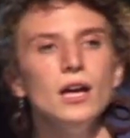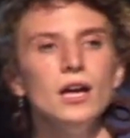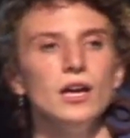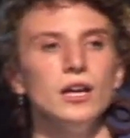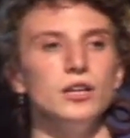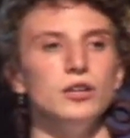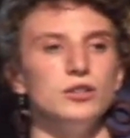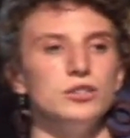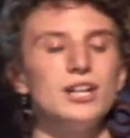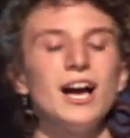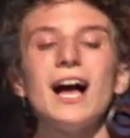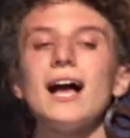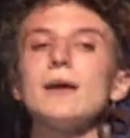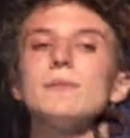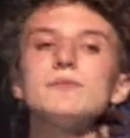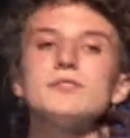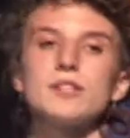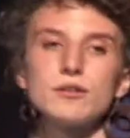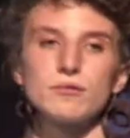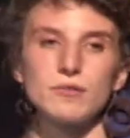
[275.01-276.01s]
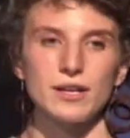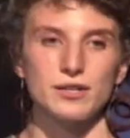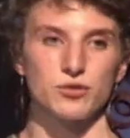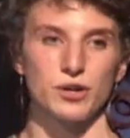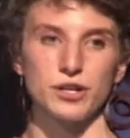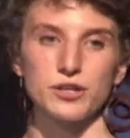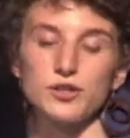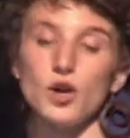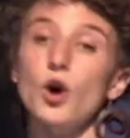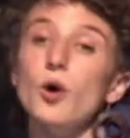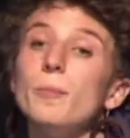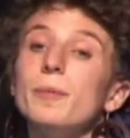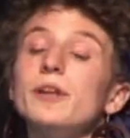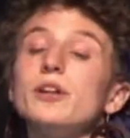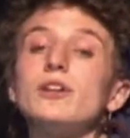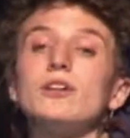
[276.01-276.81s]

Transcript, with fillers: you know, times that a restaurant is open,